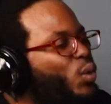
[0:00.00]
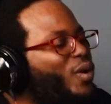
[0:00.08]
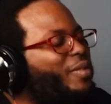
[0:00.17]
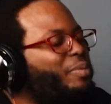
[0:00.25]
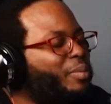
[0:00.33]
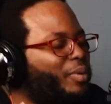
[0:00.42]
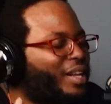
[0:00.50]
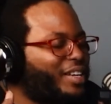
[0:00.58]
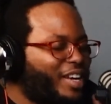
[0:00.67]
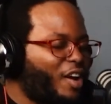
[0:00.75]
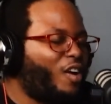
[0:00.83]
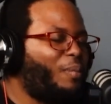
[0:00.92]
with people I
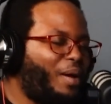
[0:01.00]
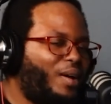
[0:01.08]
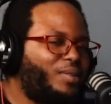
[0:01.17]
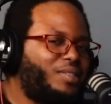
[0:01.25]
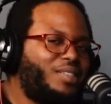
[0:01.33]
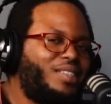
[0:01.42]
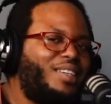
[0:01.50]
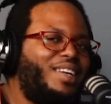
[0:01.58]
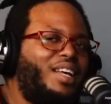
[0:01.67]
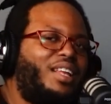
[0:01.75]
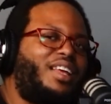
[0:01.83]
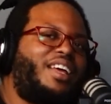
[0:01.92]
care about
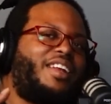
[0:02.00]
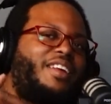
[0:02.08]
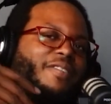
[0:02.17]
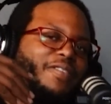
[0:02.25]
and in